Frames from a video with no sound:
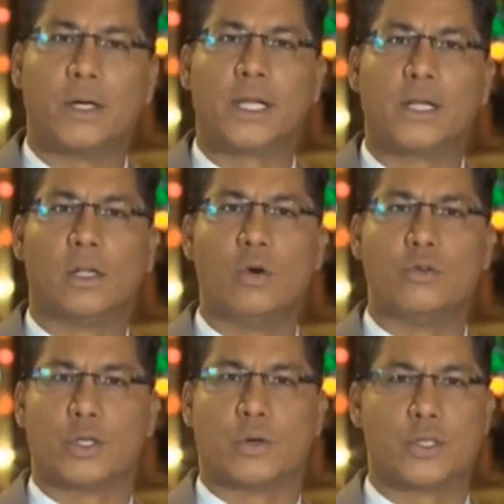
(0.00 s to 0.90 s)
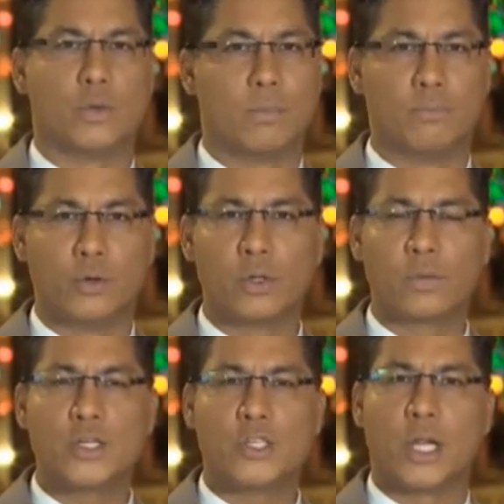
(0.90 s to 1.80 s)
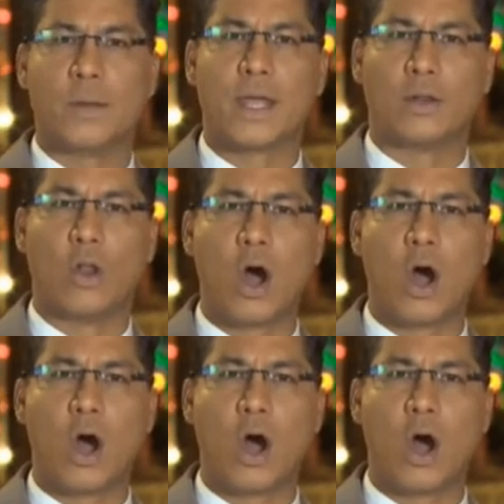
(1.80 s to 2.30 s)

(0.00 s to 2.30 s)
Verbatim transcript: bringing closure to a brutal regime that